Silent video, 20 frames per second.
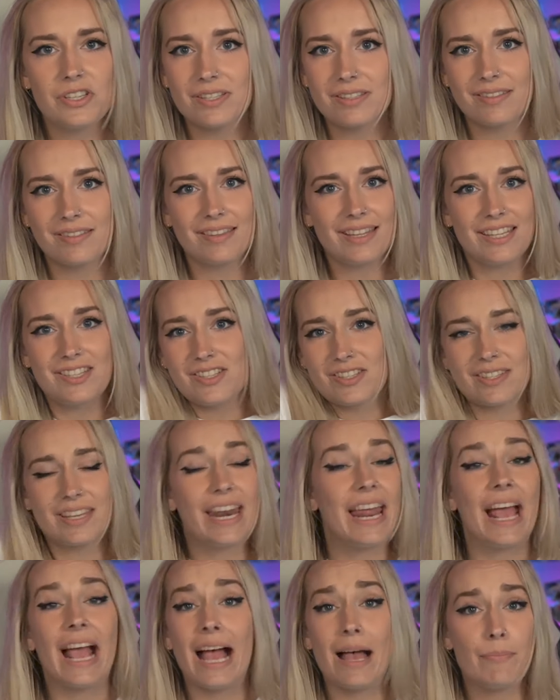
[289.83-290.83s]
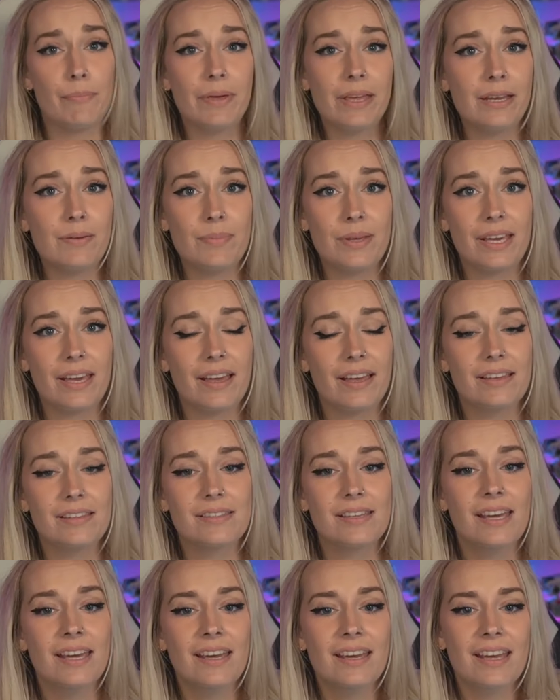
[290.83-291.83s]
just that's just going to happen
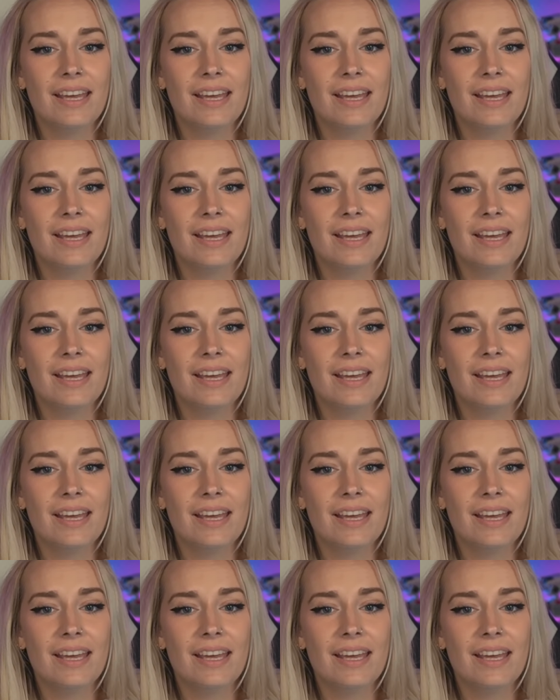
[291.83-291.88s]
because